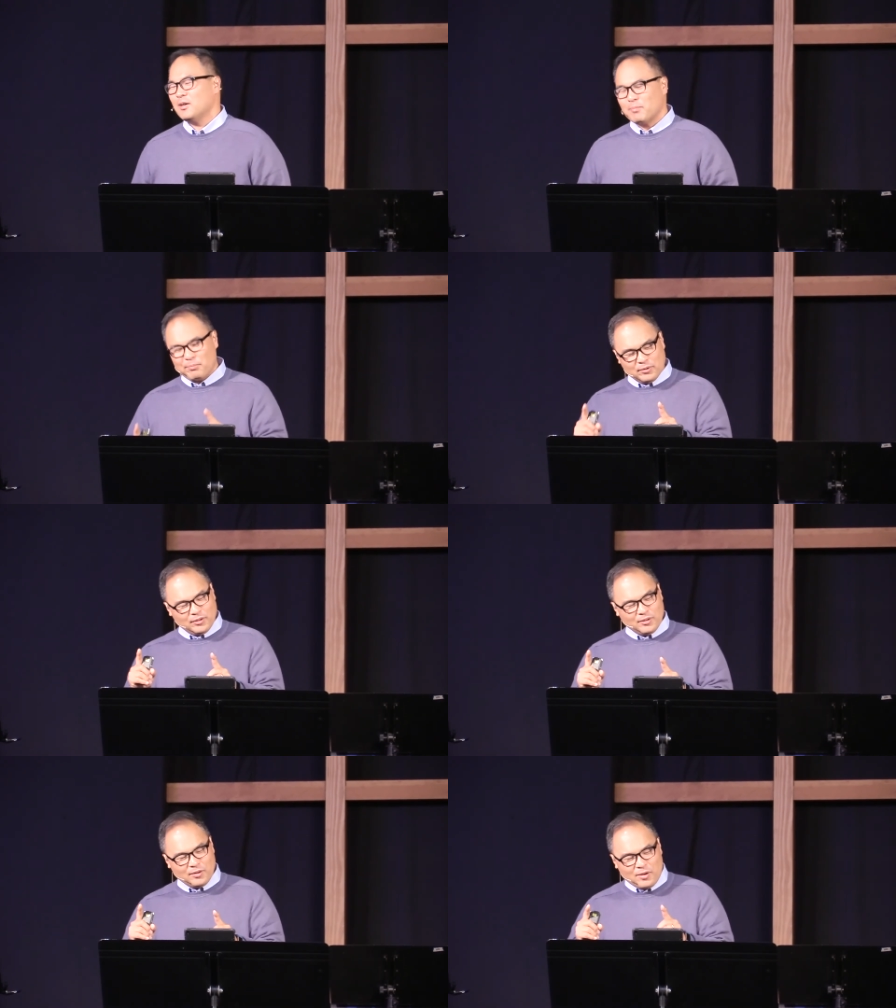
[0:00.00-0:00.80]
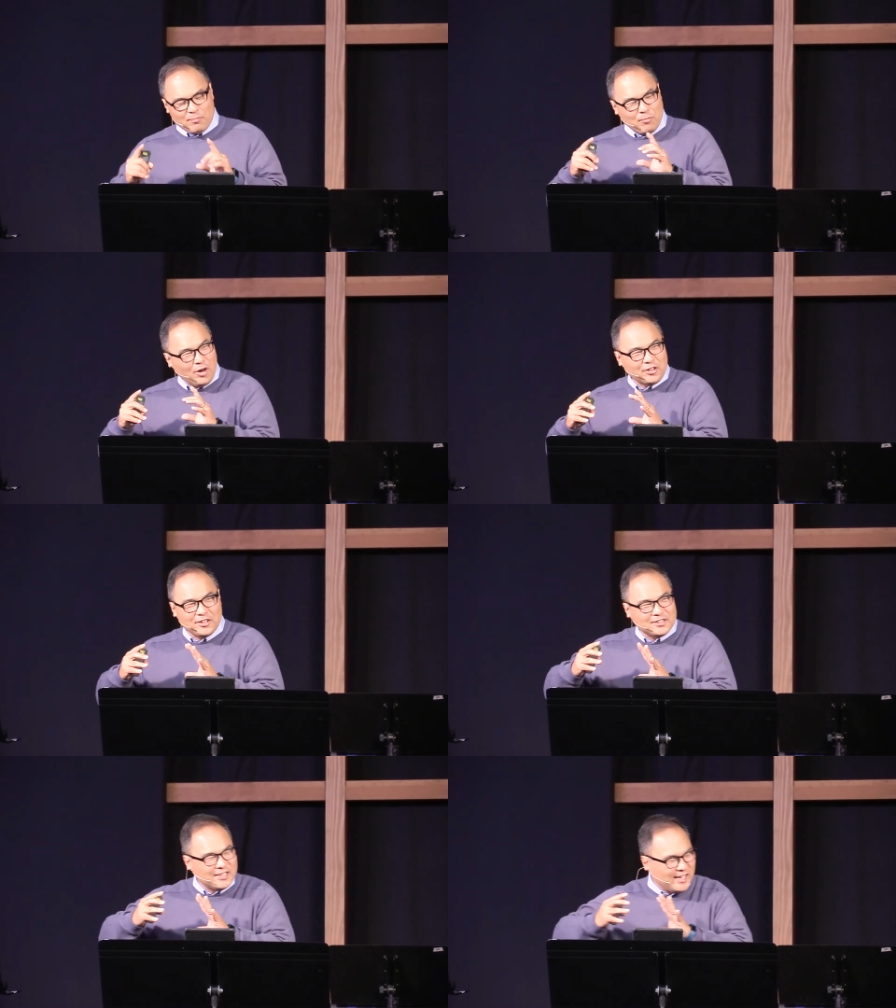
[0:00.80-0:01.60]
Remember, Mark
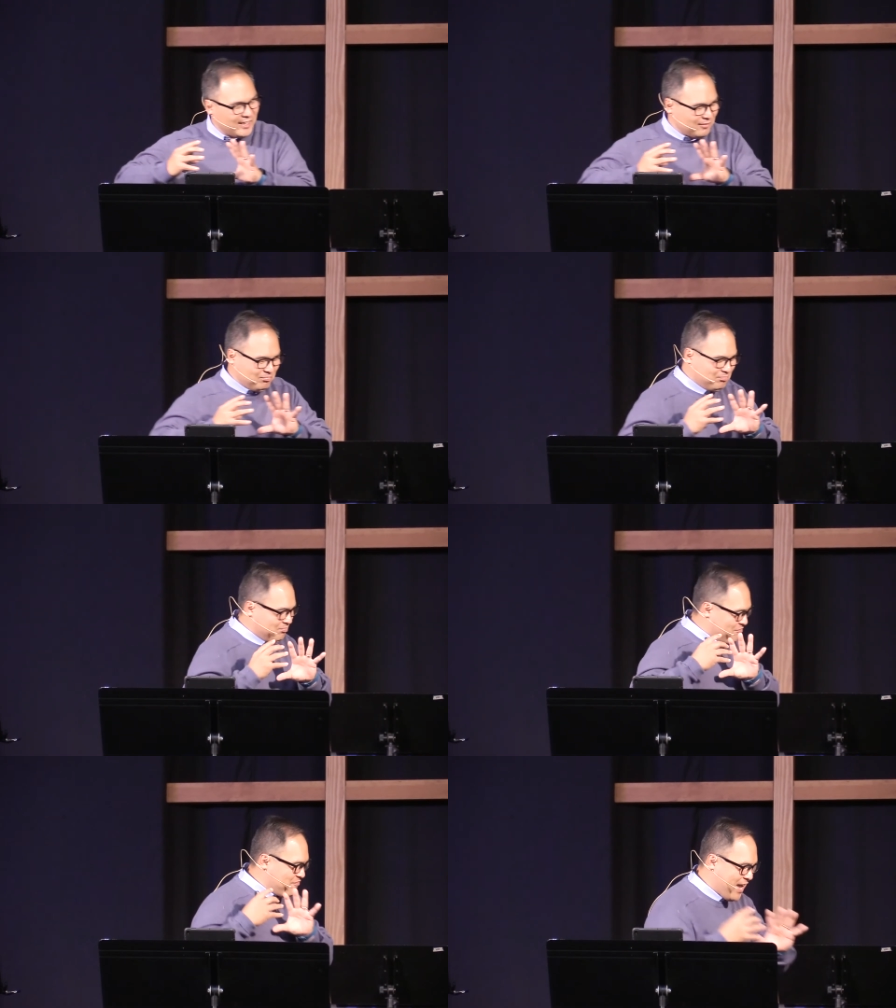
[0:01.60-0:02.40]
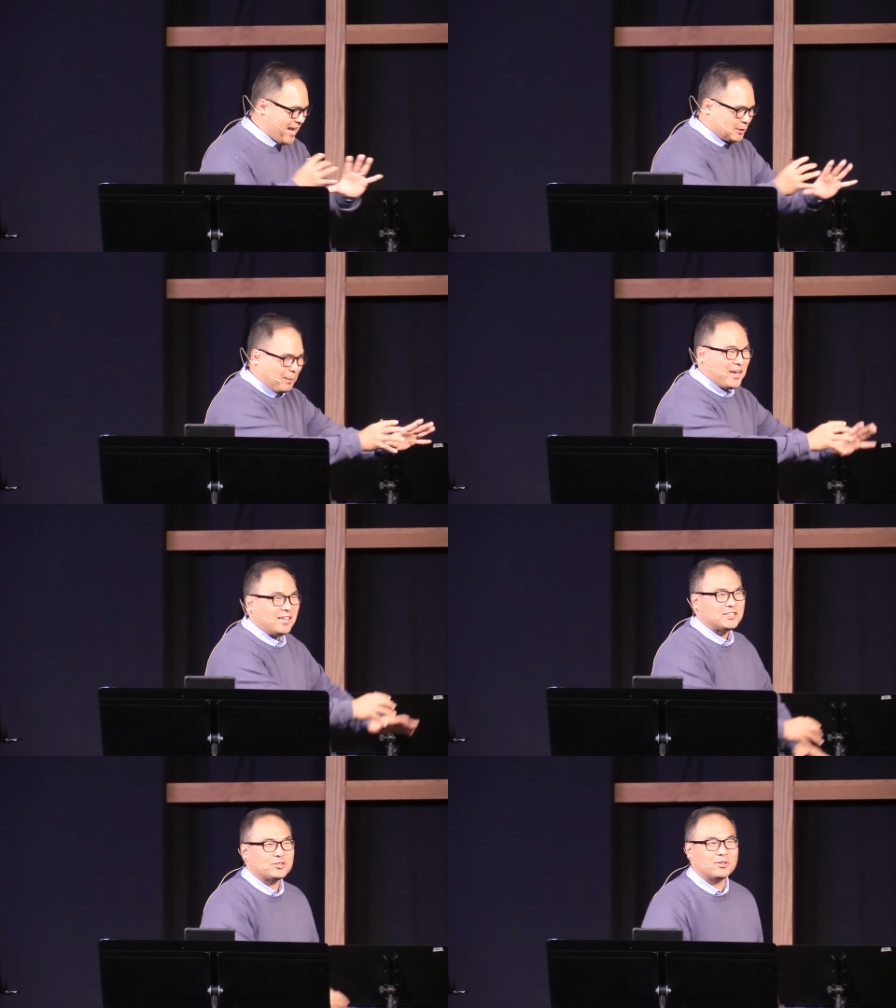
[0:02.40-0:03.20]
is like fast
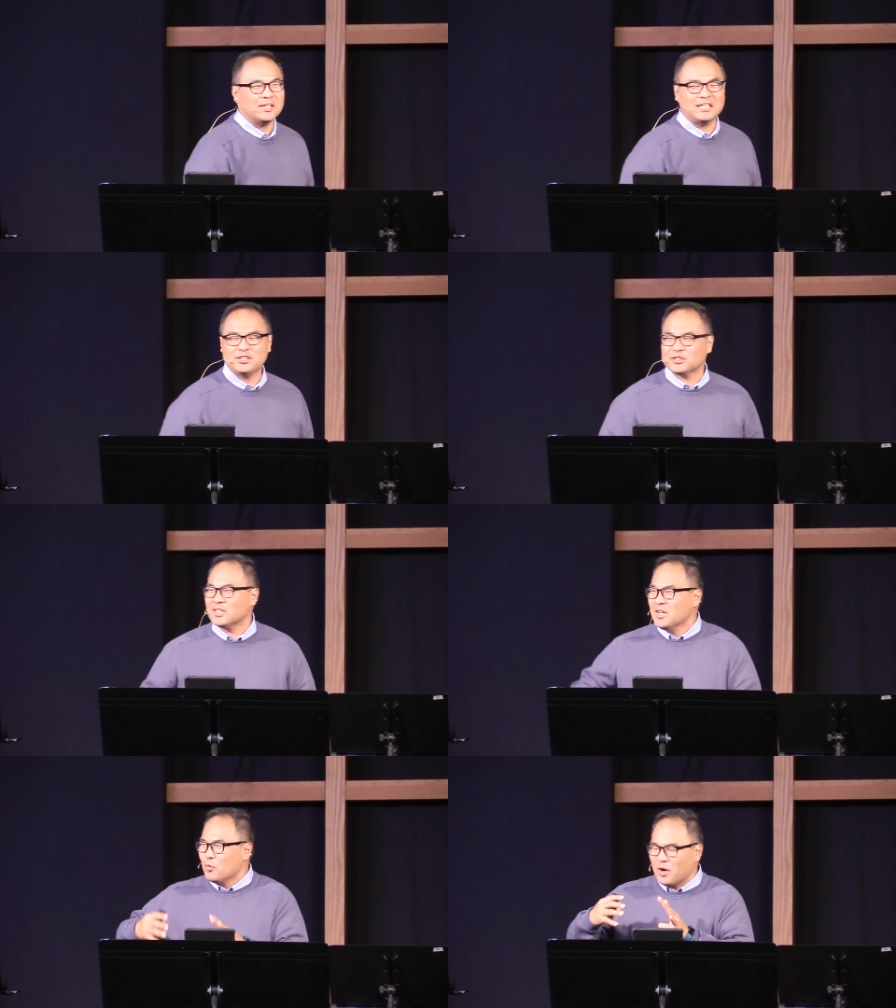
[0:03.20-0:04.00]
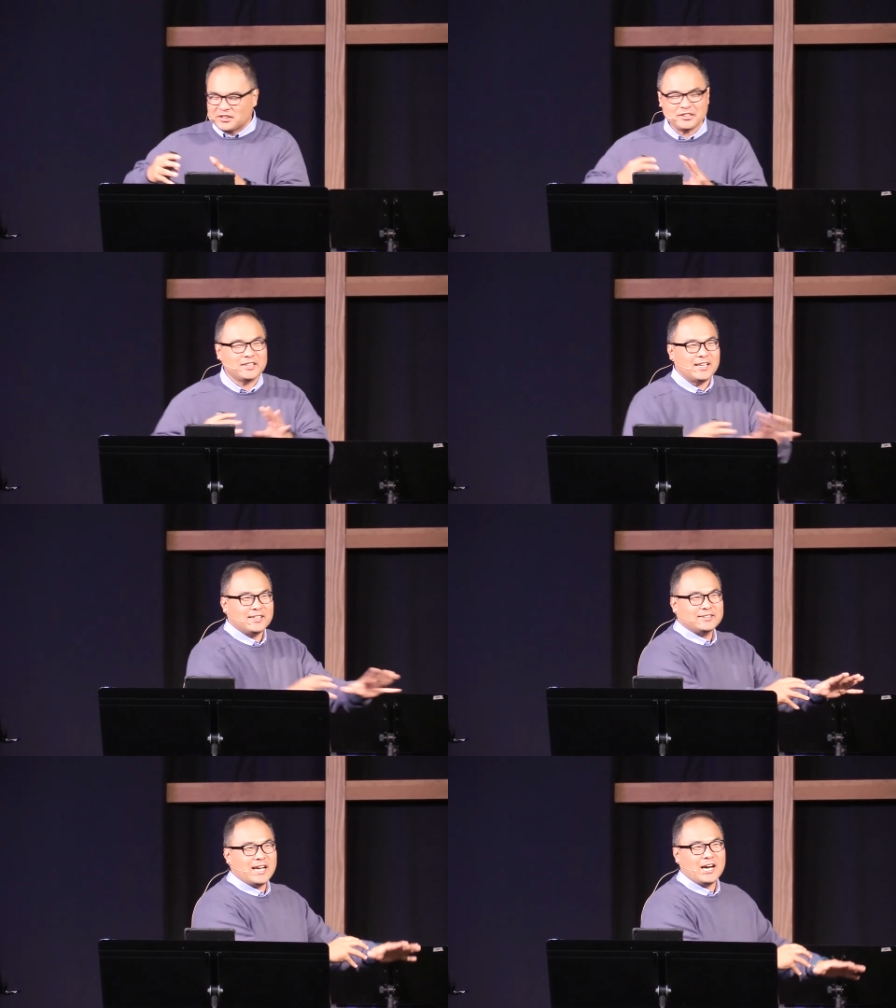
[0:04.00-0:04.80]
paced, right? He just wants to get
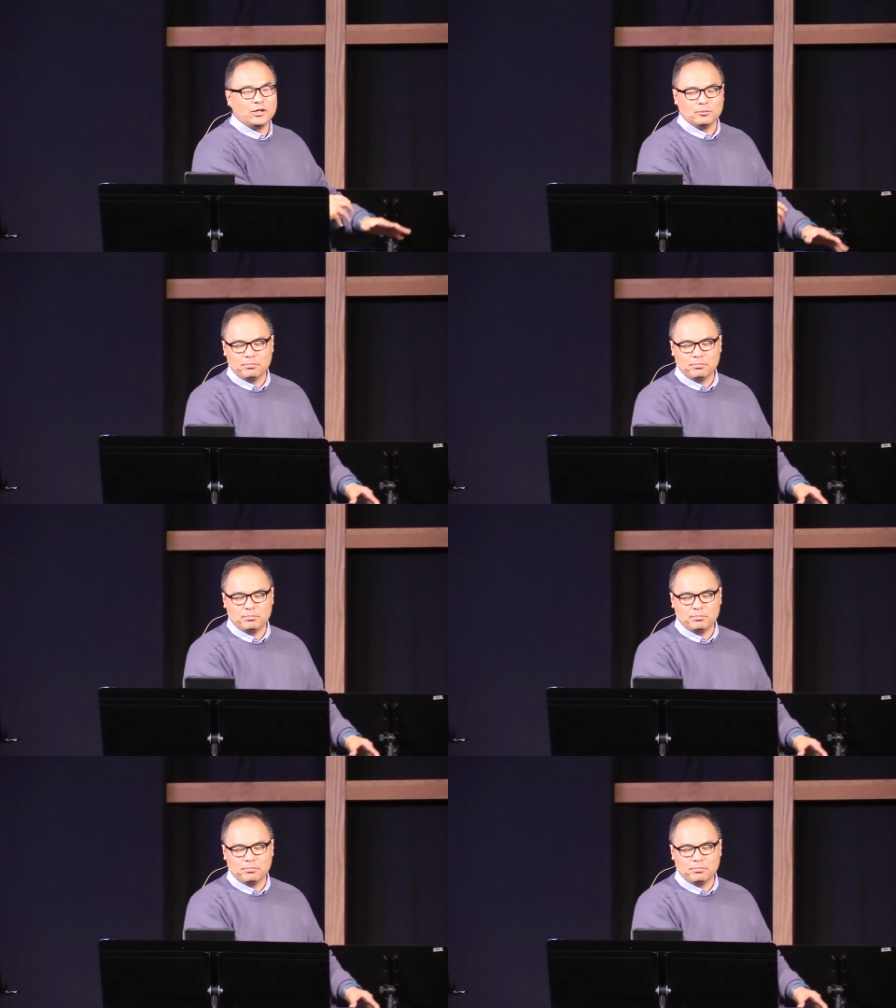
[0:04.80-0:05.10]
it down.